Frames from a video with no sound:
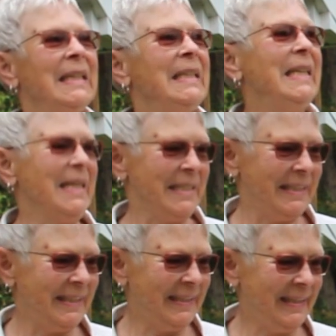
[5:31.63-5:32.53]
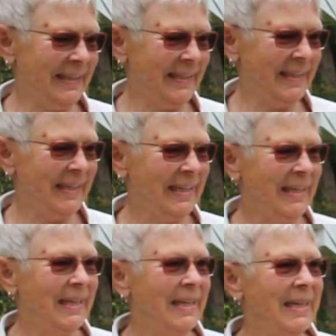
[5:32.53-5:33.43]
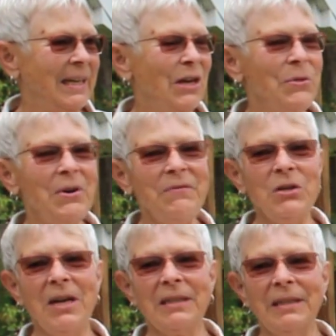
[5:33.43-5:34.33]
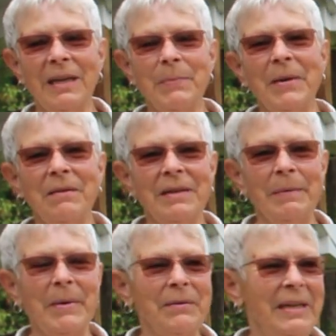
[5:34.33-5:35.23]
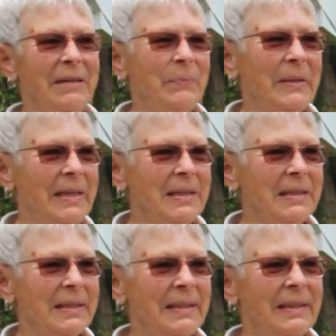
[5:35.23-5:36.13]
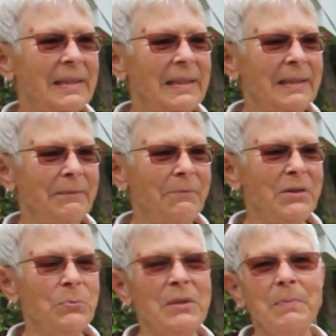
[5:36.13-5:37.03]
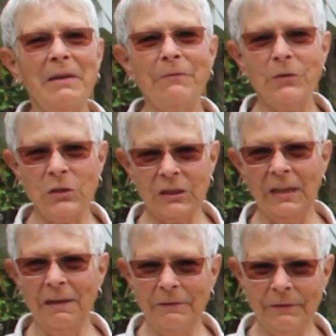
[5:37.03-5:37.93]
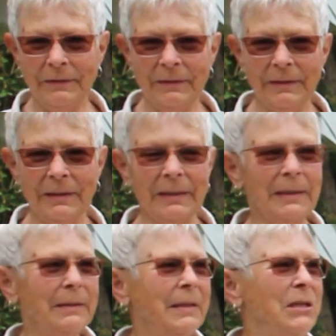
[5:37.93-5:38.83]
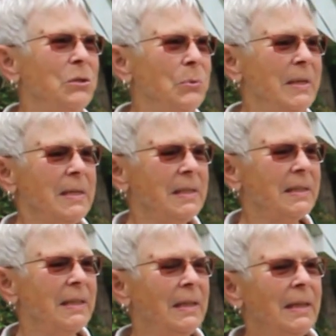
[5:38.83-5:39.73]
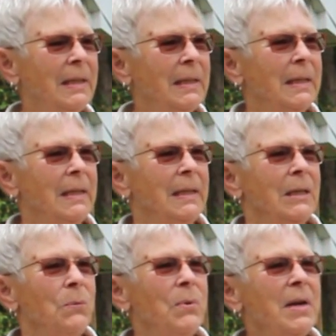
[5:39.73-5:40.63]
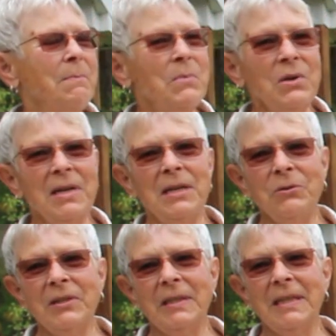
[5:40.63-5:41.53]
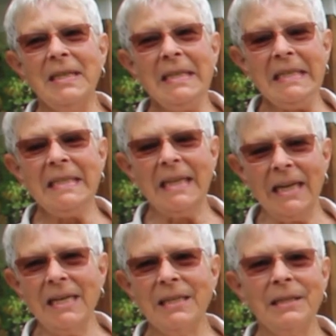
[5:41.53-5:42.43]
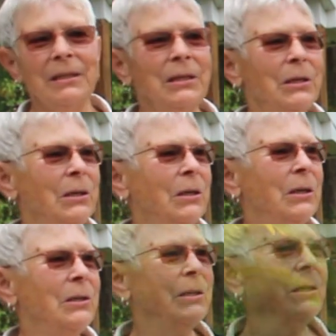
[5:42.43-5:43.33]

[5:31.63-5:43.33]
Yes. Although I've talked a lot about native plants, which was my first love in doing this, what I'm more interested in these days are the